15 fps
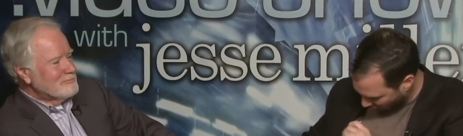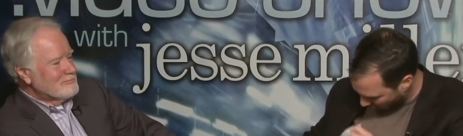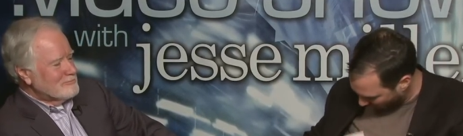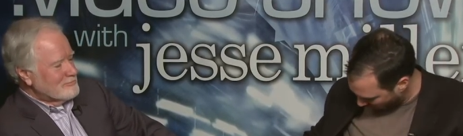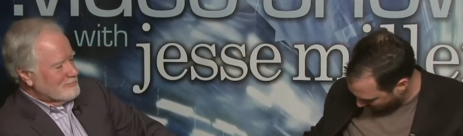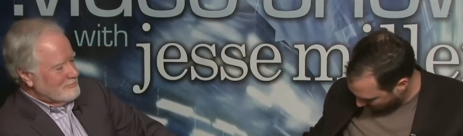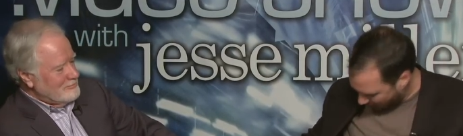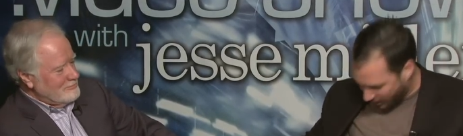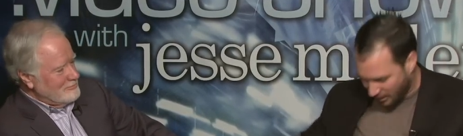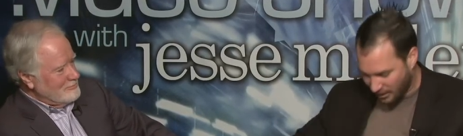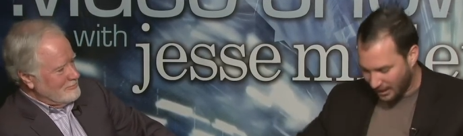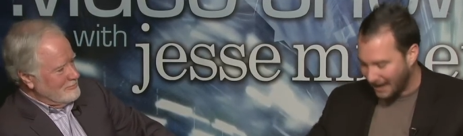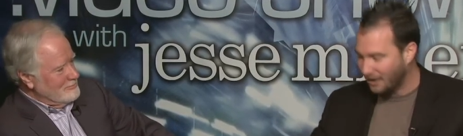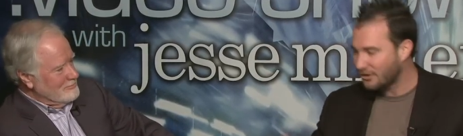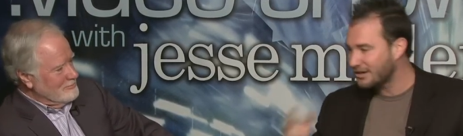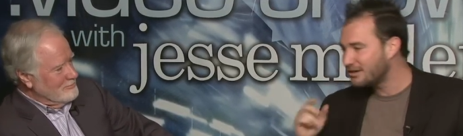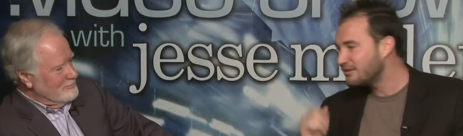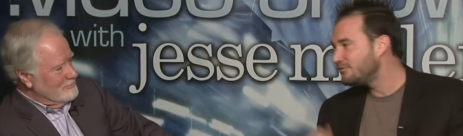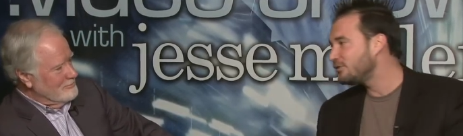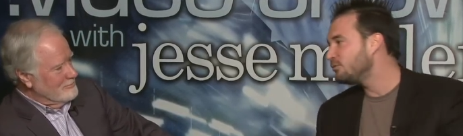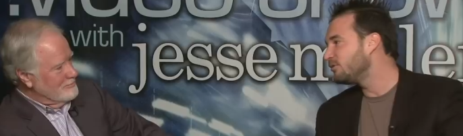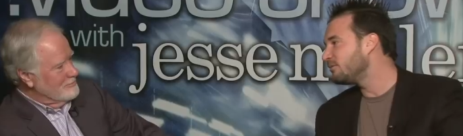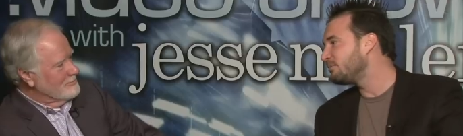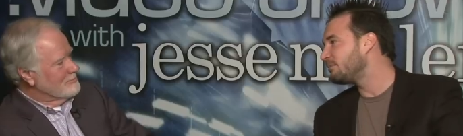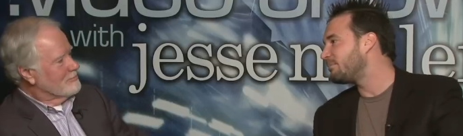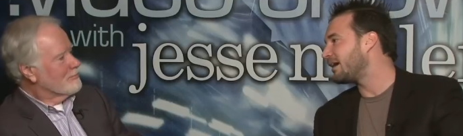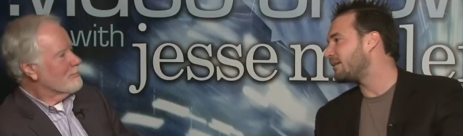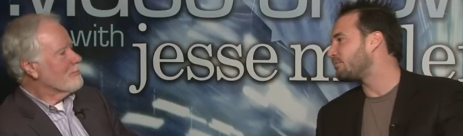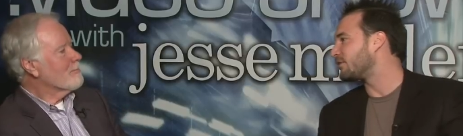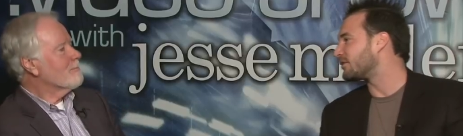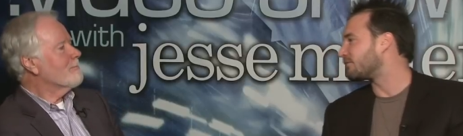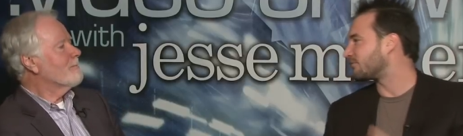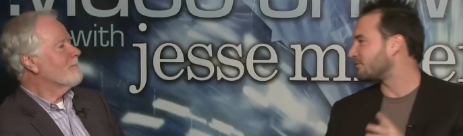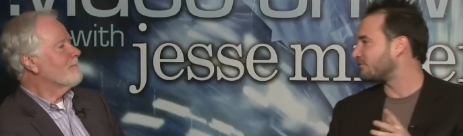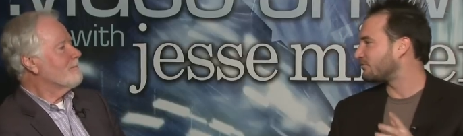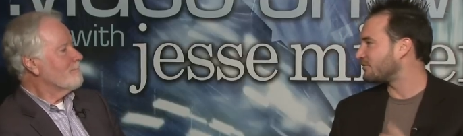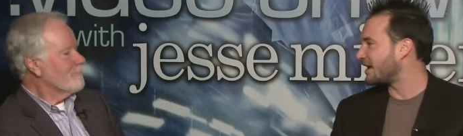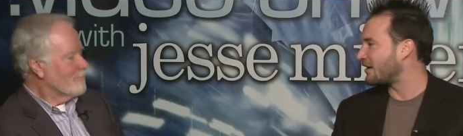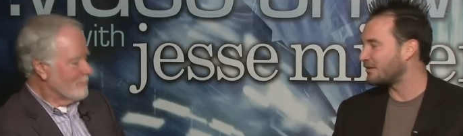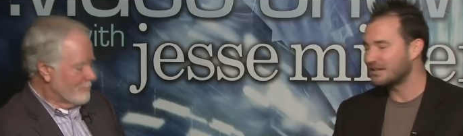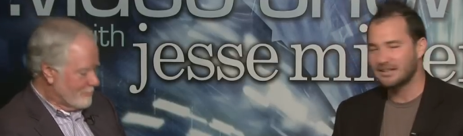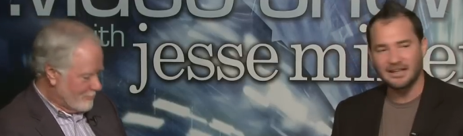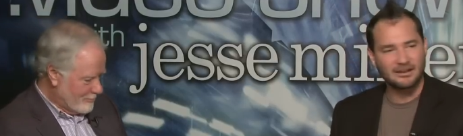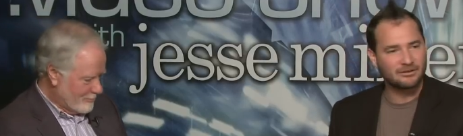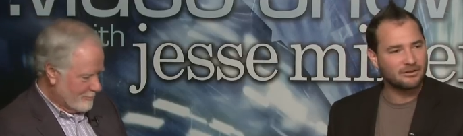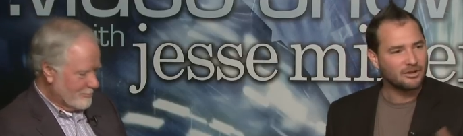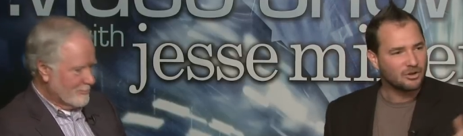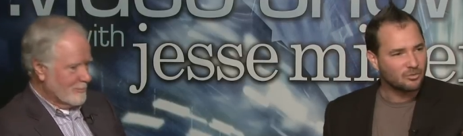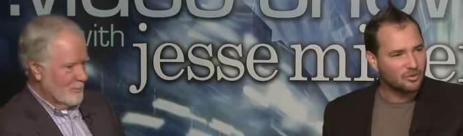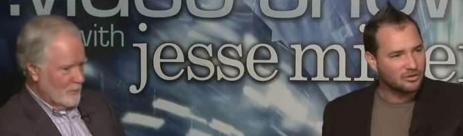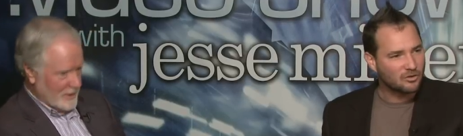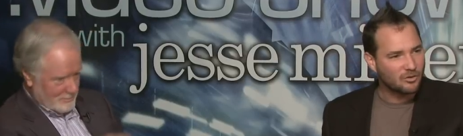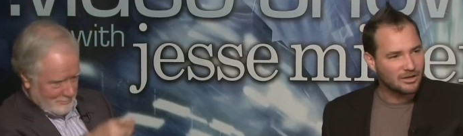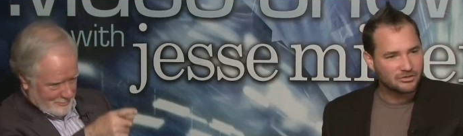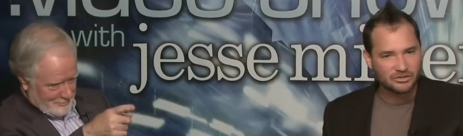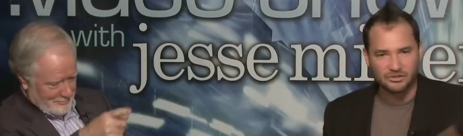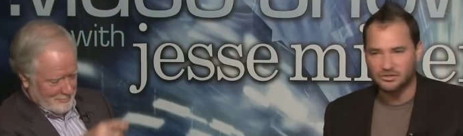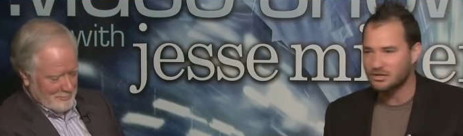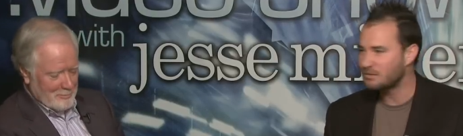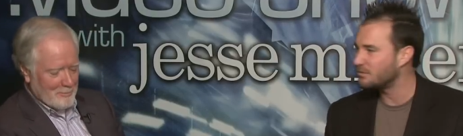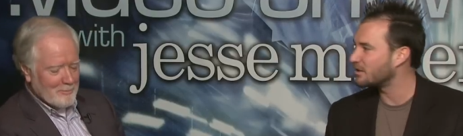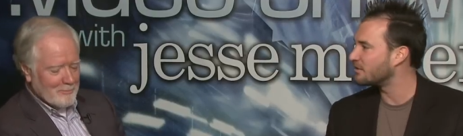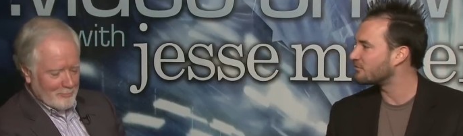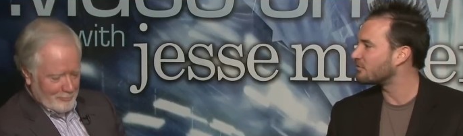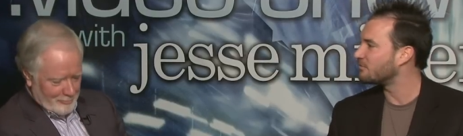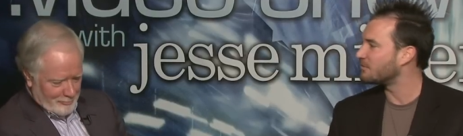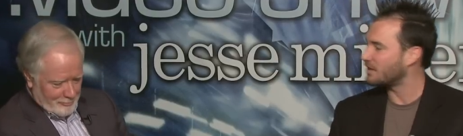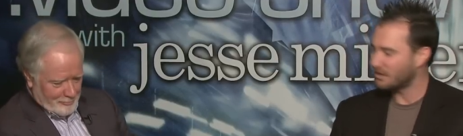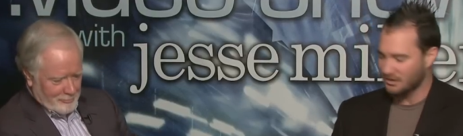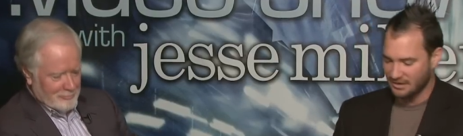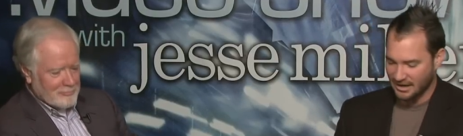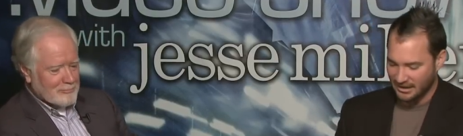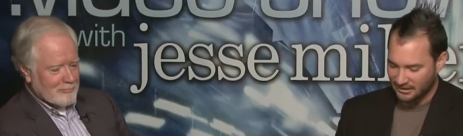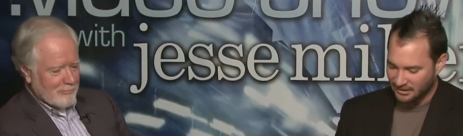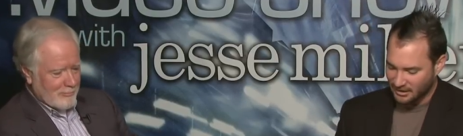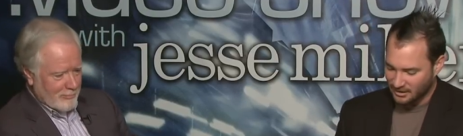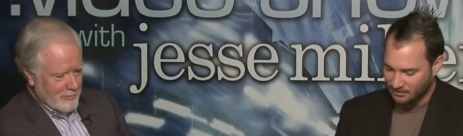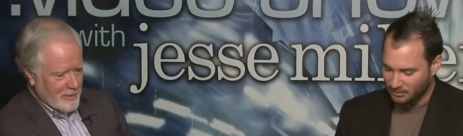Speaker 1: so, uh, our interview will be peppered now and again with, with questions coming in from the internet.